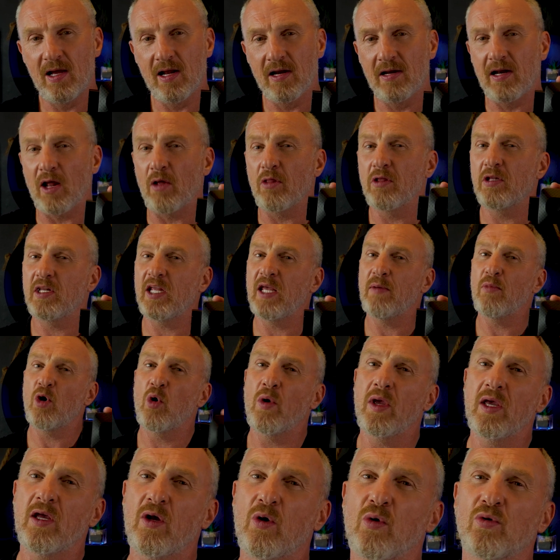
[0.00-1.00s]
Now, the DIMO
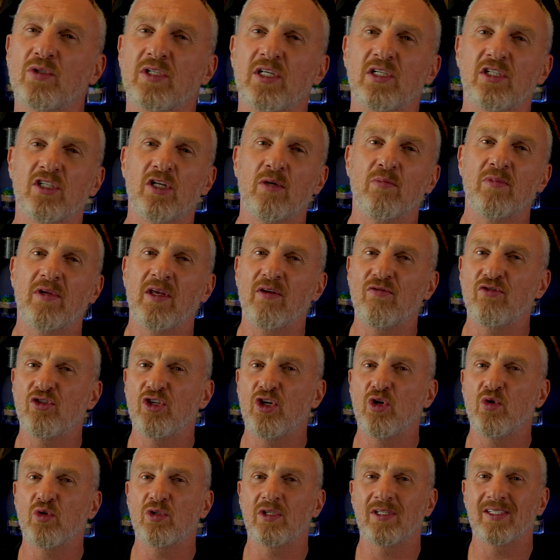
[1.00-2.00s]
ecosystem gives
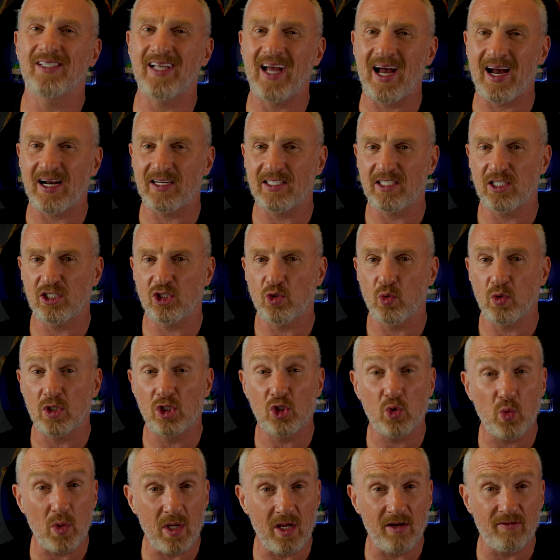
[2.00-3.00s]
users access to a
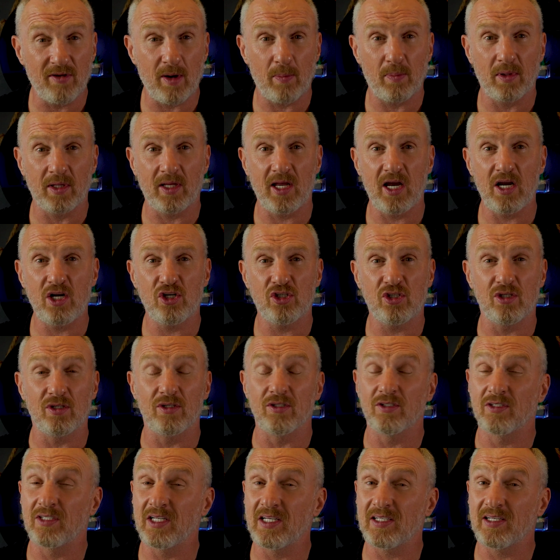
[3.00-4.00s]
suite of
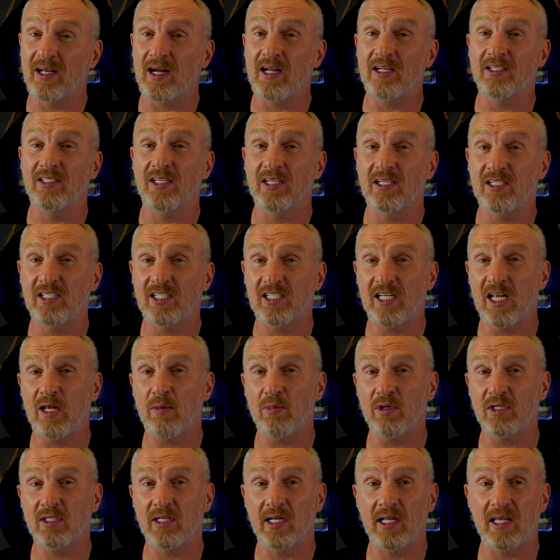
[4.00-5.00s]
applications designed to
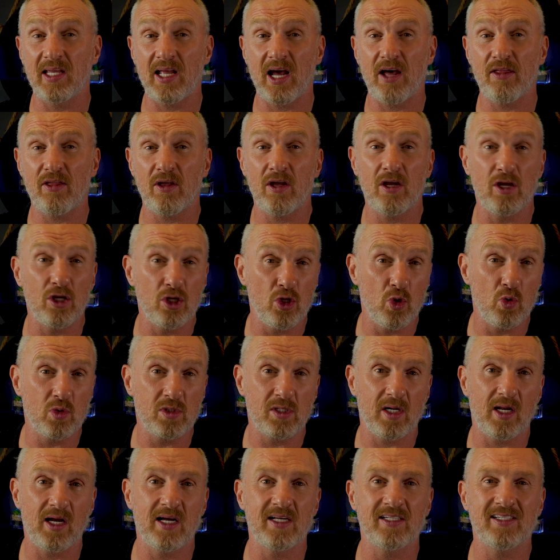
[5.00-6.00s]
seamlessly gather,
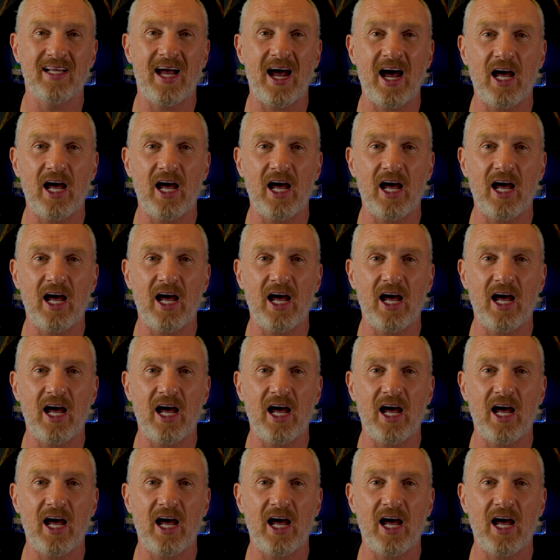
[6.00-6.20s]
utilize,